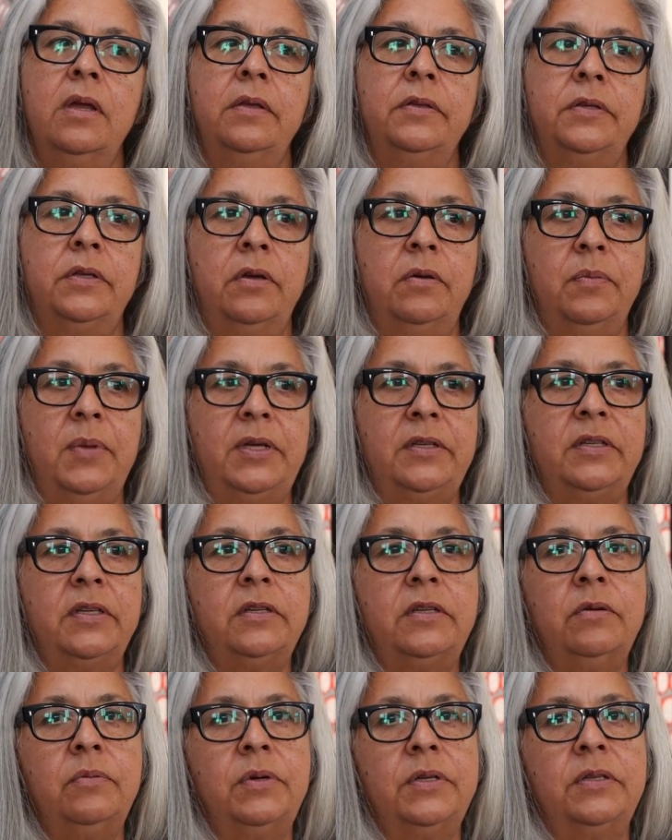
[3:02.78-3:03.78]
So my
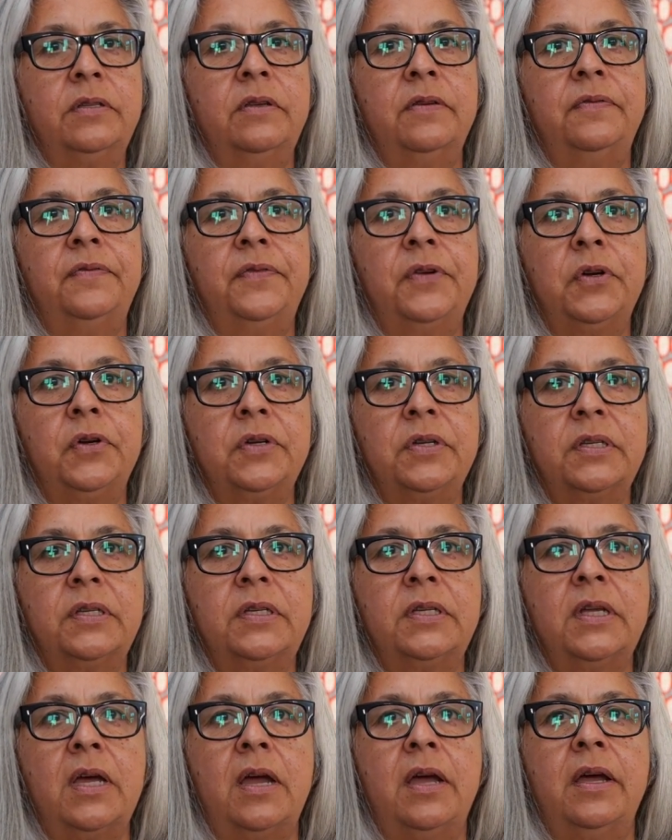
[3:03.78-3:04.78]
sister was the
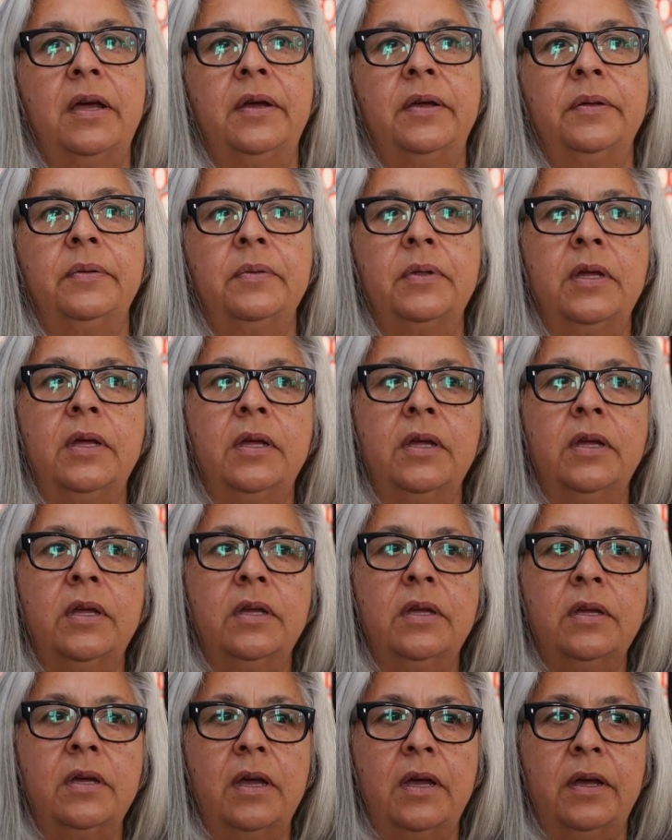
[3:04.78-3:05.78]
first uh,
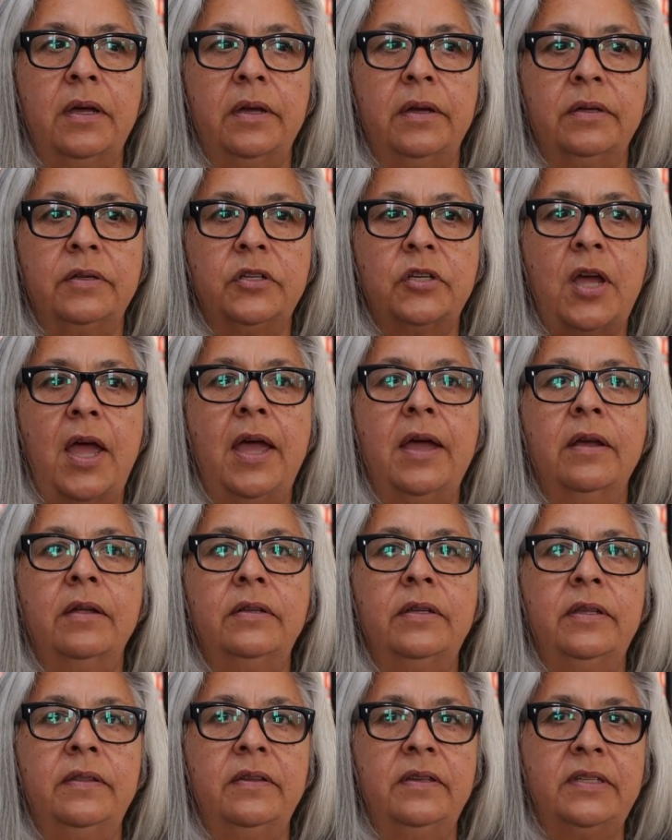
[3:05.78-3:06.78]
uh,
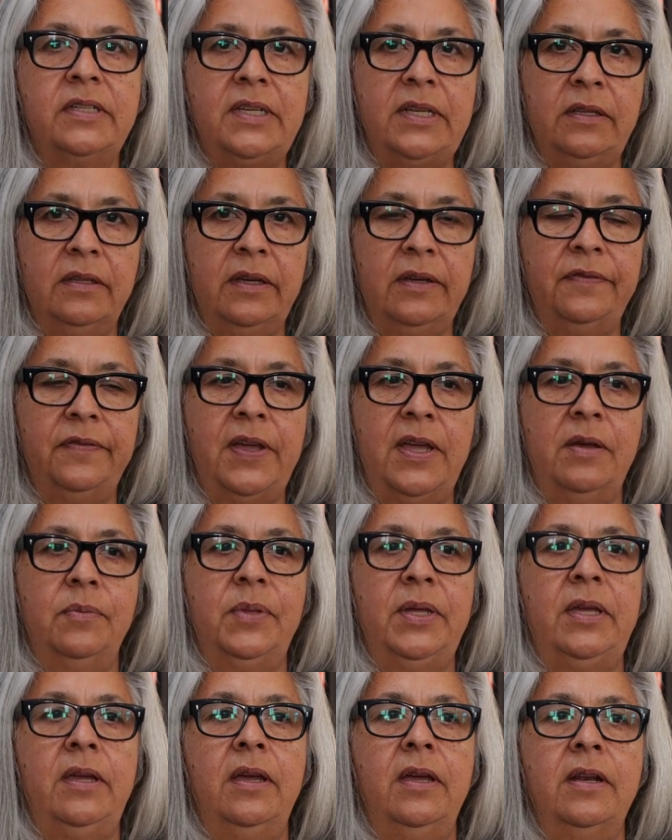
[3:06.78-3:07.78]
child in the Steelink
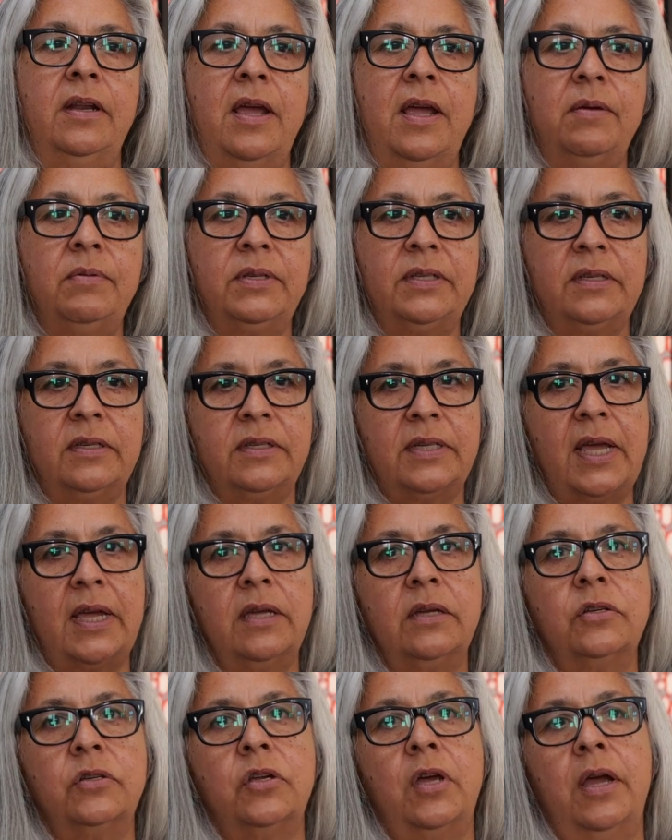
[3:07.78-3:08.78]
family, and I was the
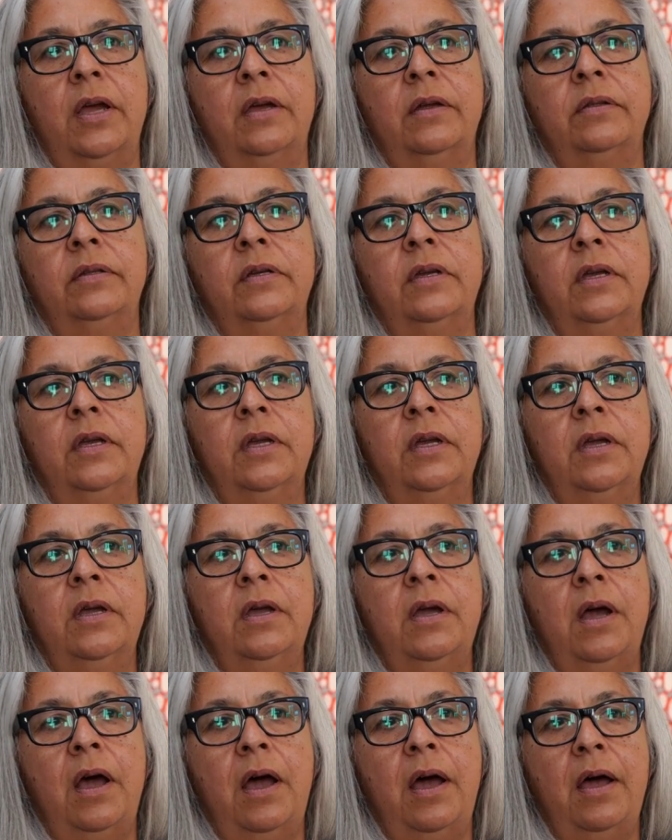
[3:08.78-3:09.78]
second child.
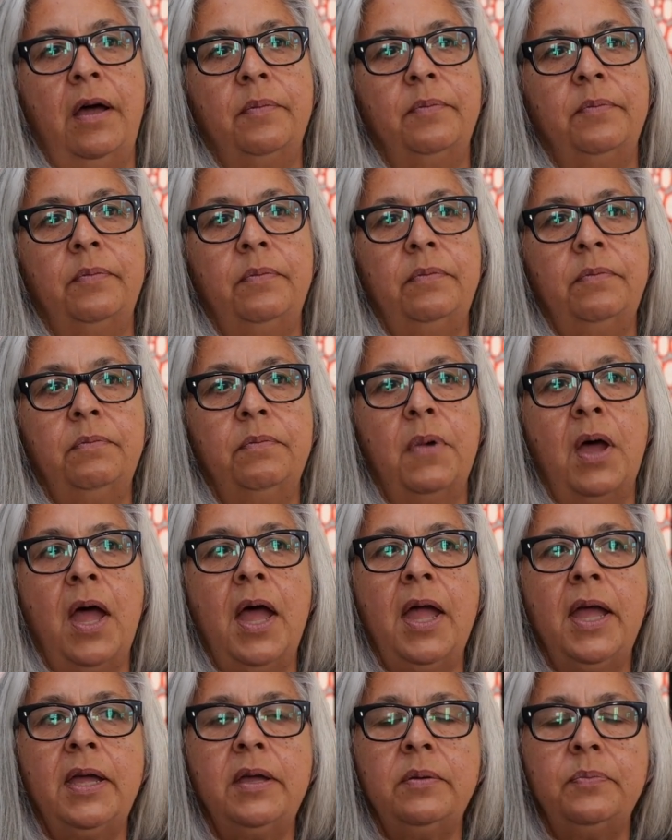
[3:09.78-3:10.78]
Um,
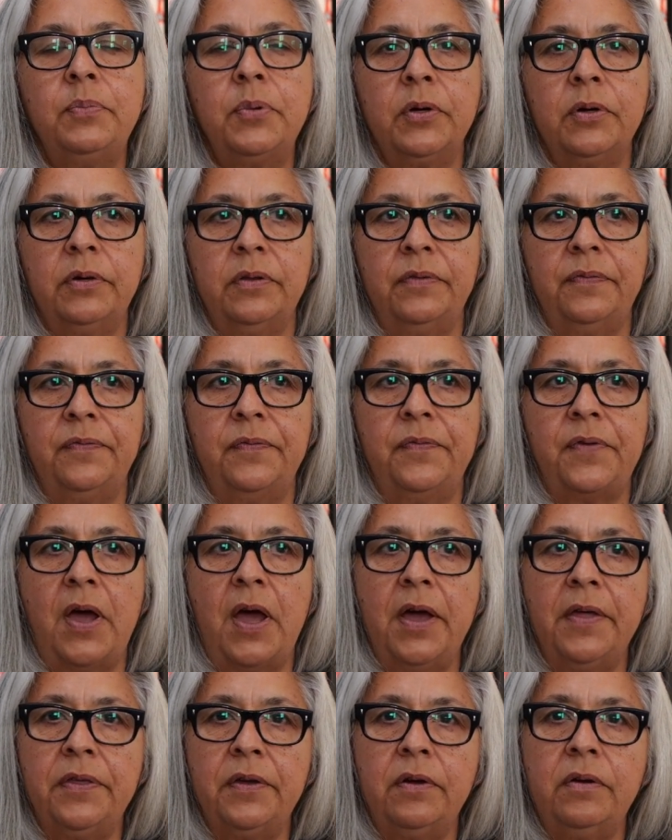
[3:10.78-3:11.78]
my birth
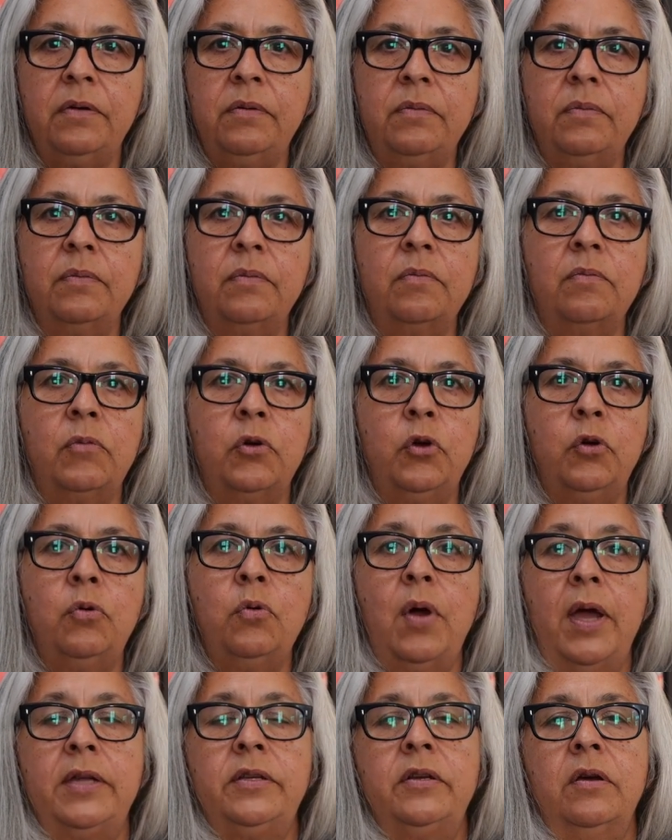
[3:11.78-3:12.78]
father,
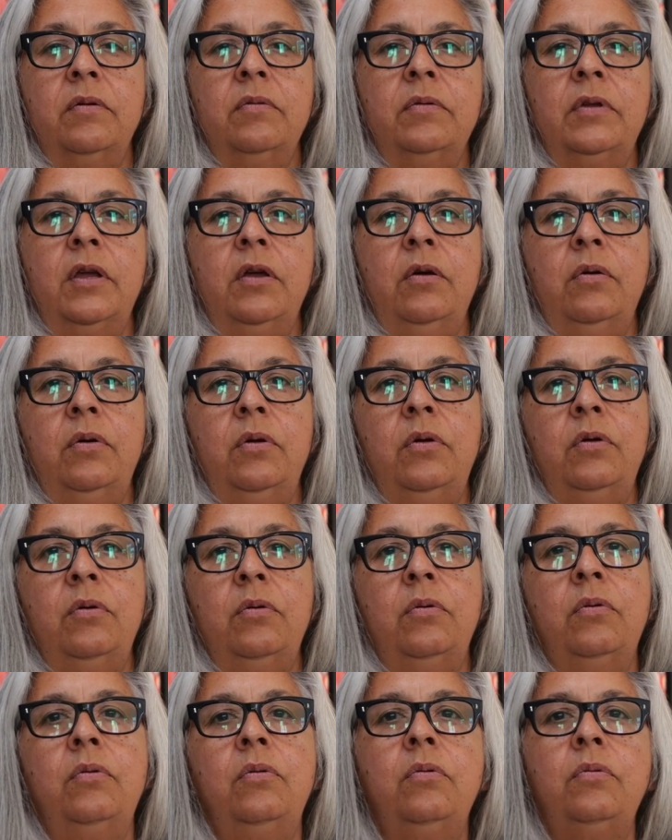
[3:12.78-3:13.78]
who I don't know,
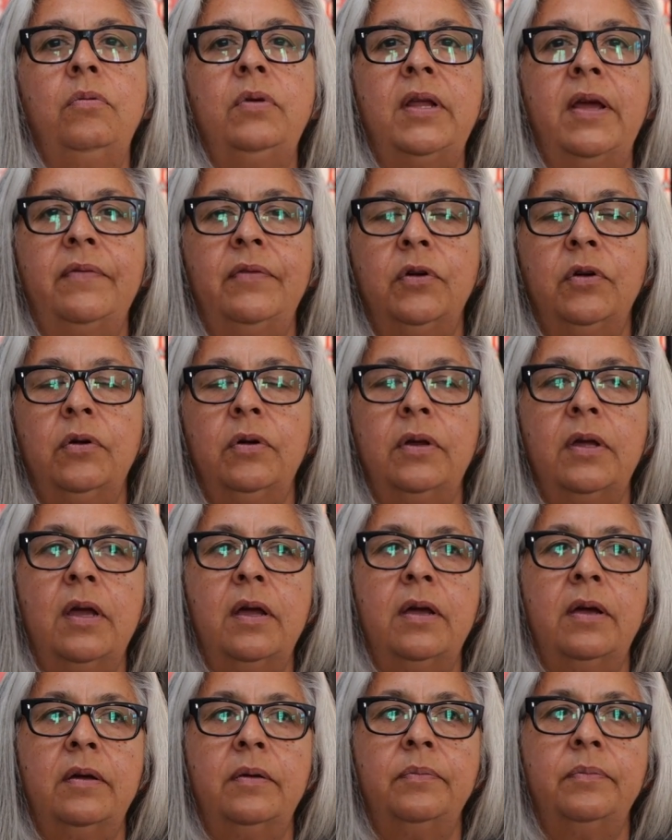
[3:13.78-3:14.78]
who never
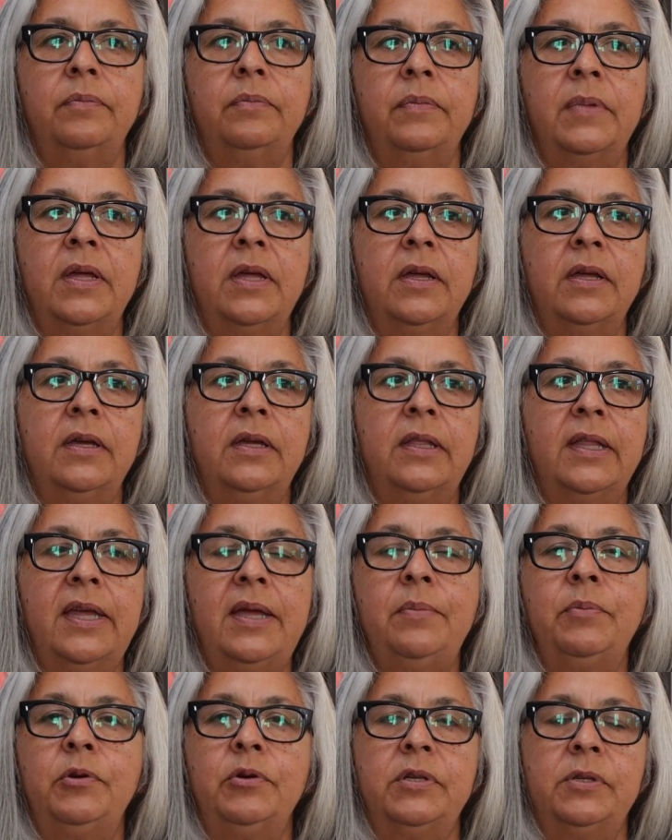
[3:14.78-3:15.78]
um,
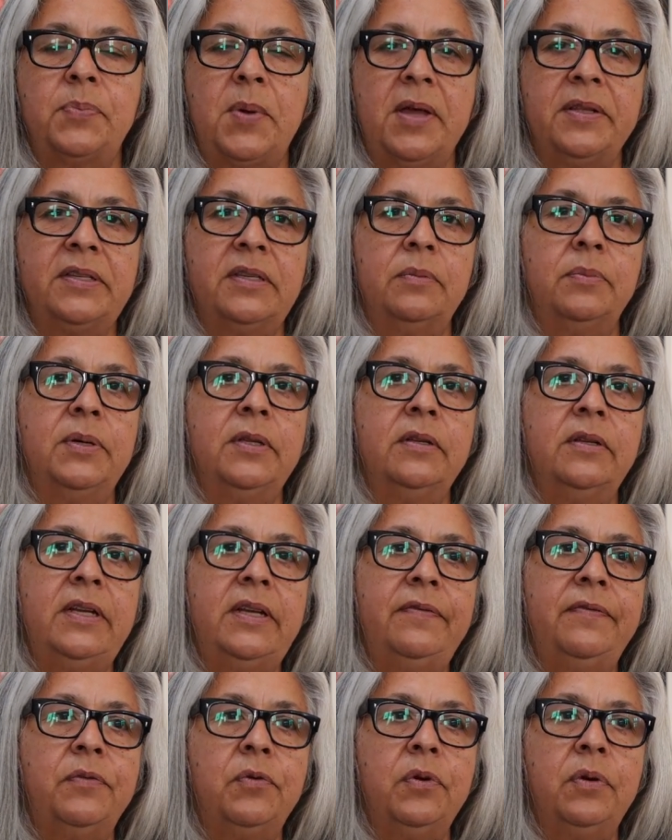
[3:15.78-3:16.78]
claimed
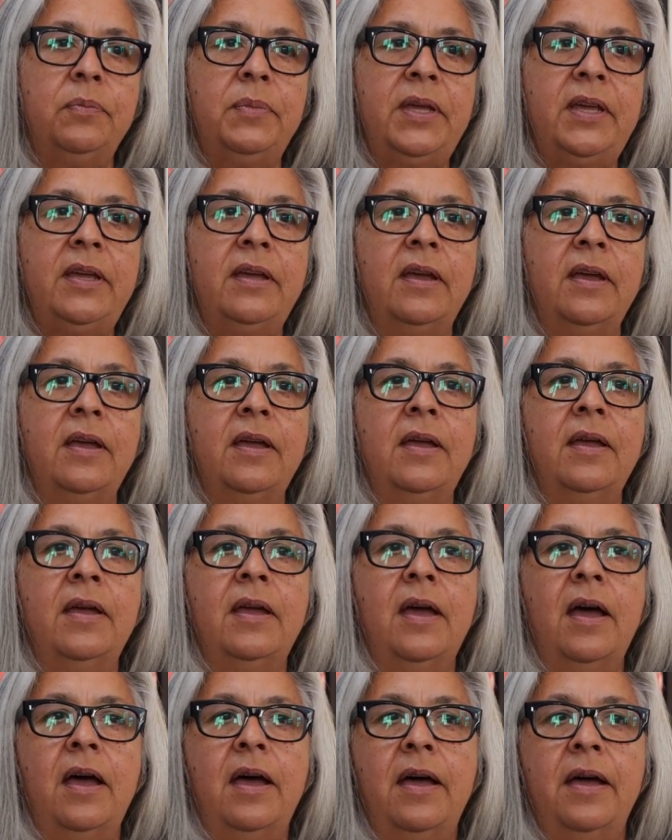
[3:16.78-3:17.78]
responsibility for me.
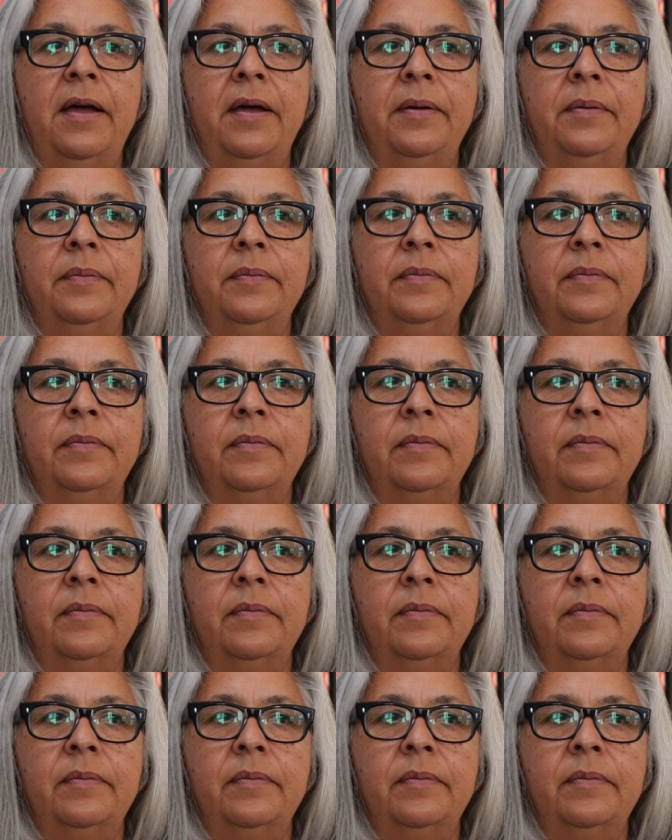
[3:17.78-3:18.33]
Uh,